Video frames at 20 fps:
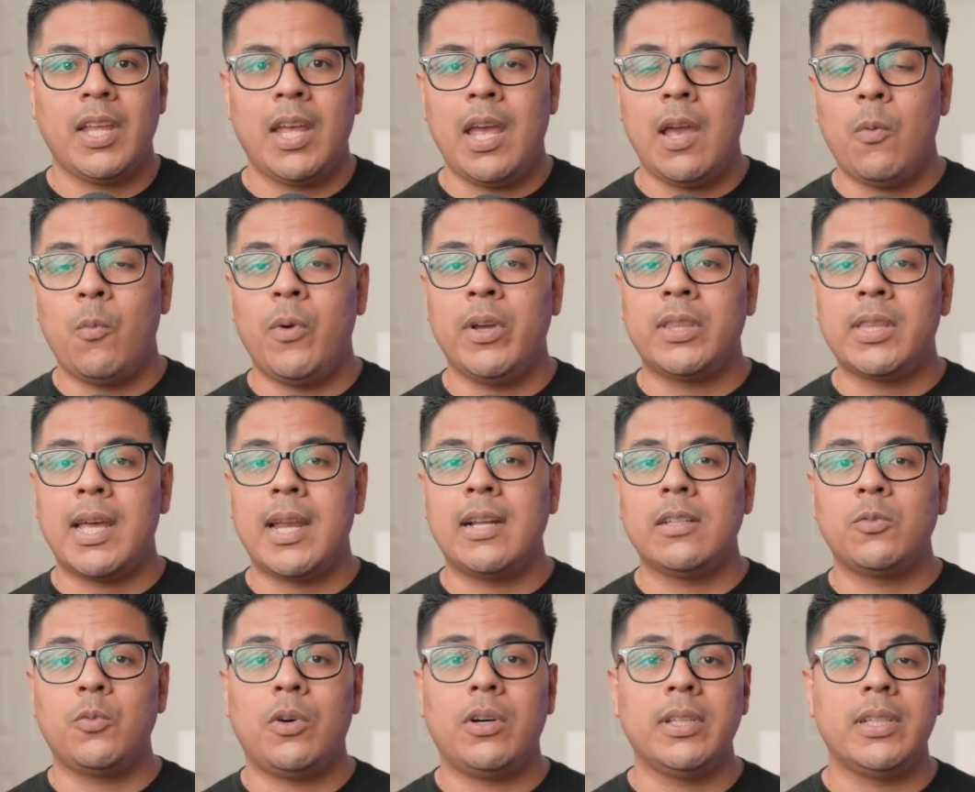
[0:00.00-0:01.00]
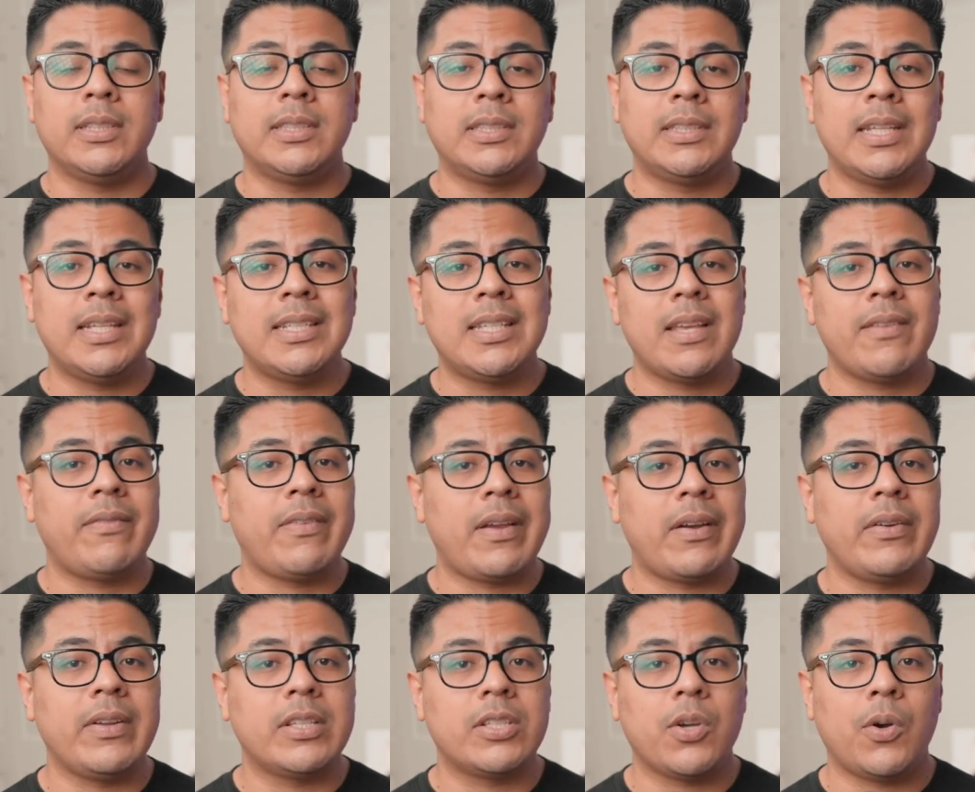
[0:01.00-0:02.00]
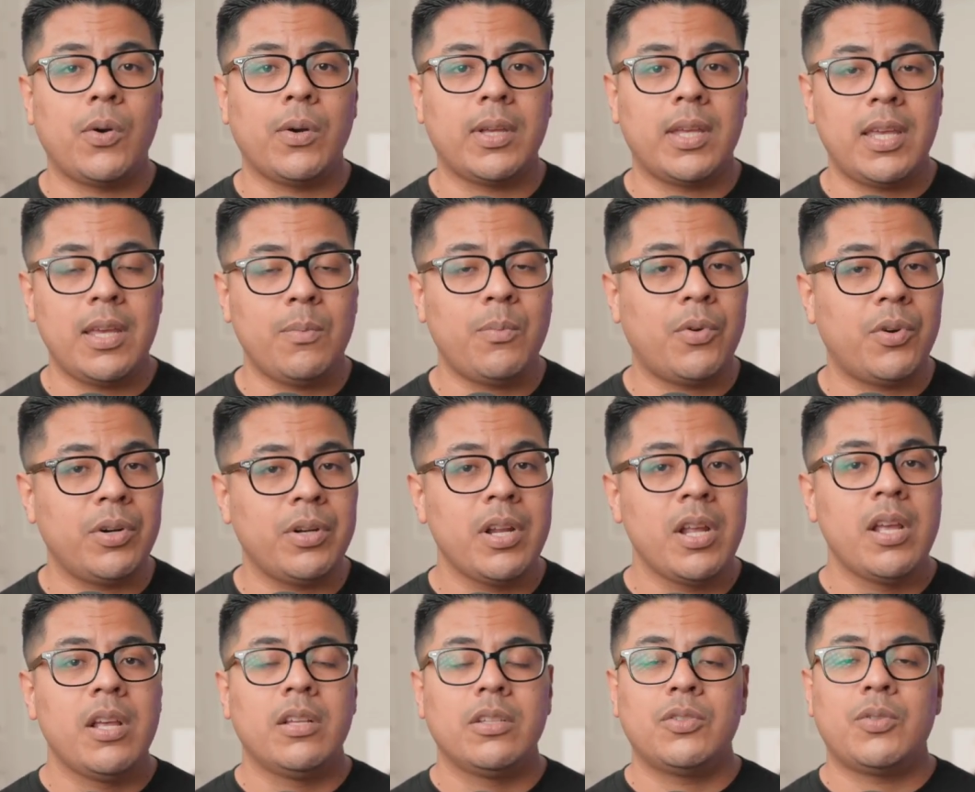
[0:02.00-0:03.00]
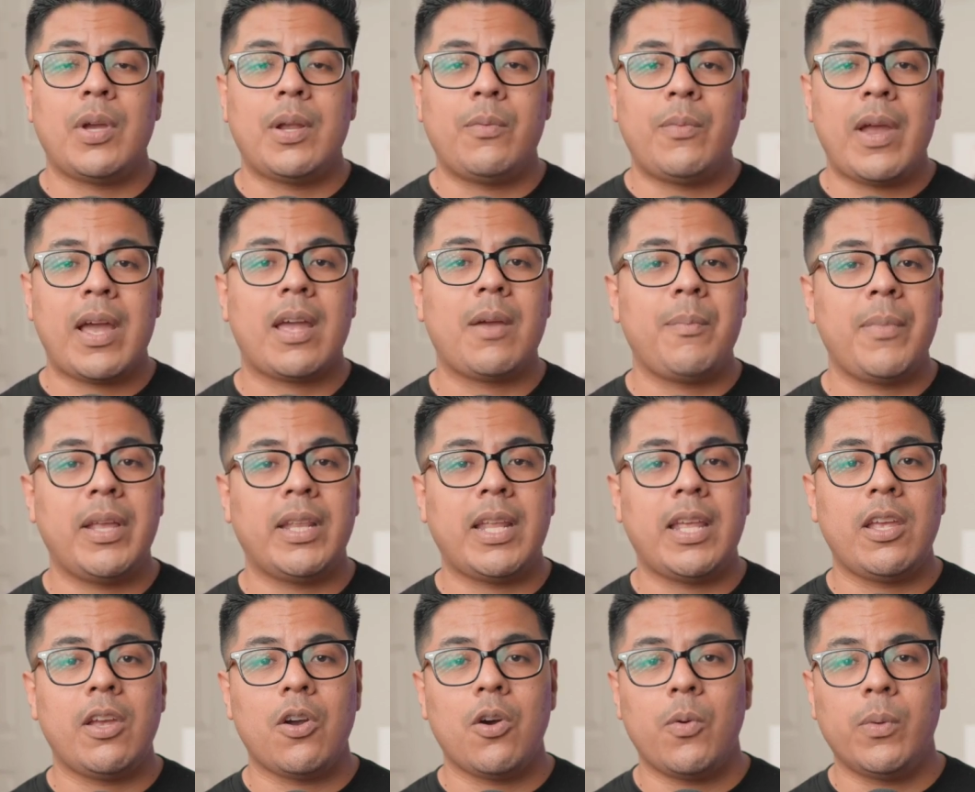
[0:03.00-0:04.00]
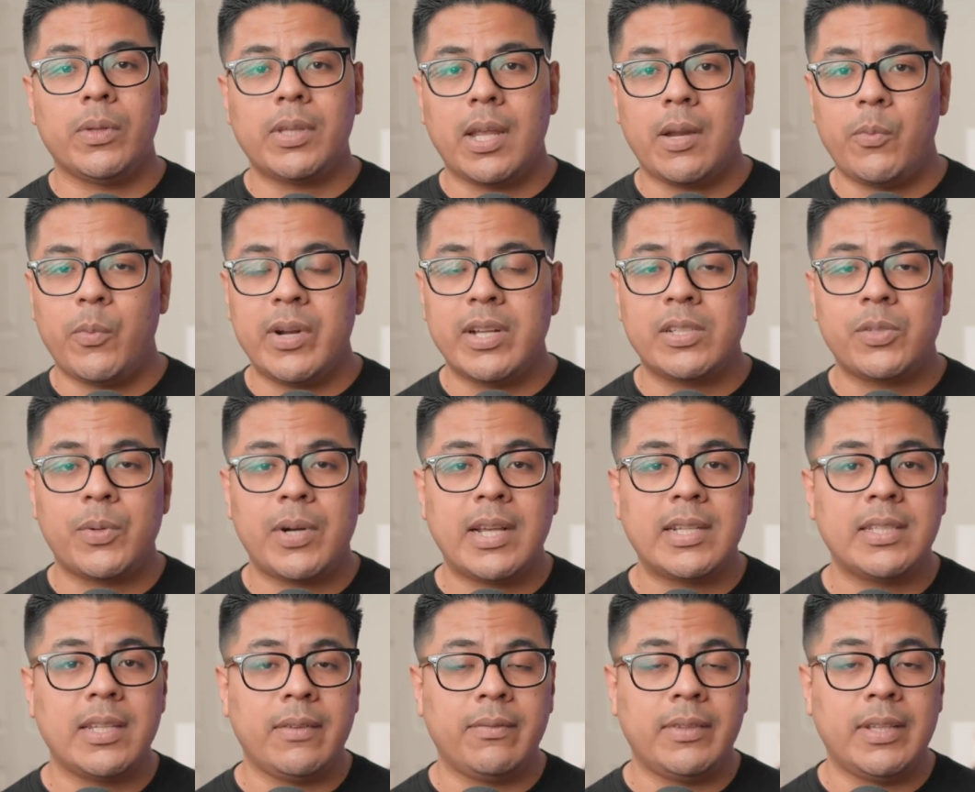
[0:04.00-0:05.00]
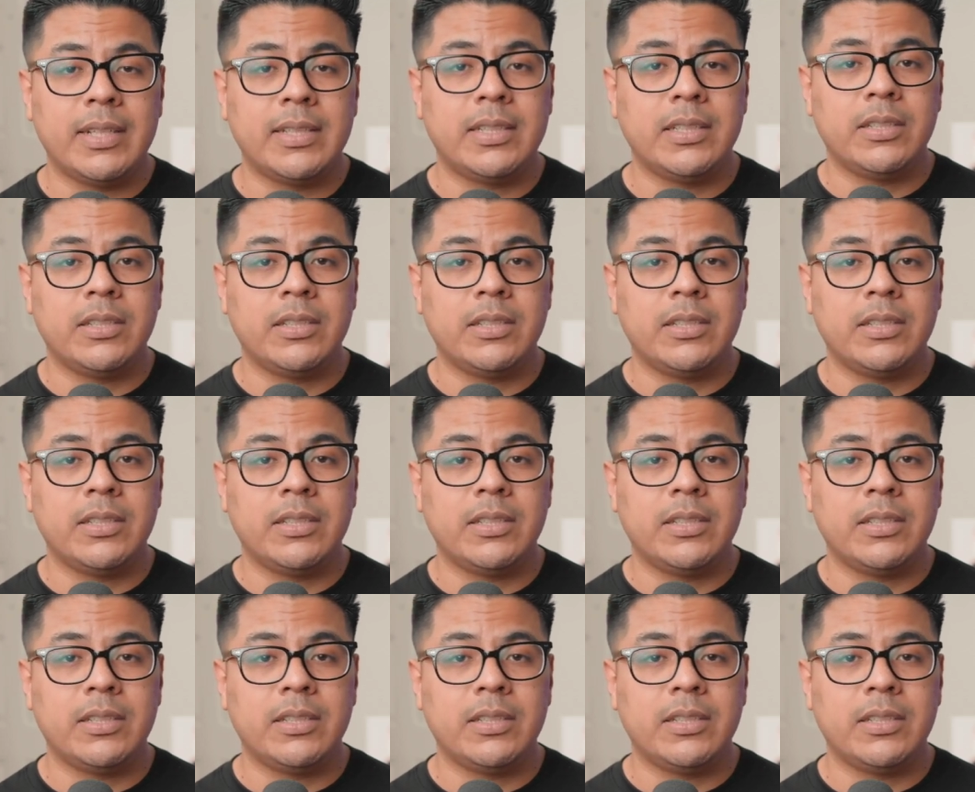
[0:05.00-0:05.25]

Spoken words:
And with that as well, this is a very tall keyboard, so I recommend that you go with a wrist rest if this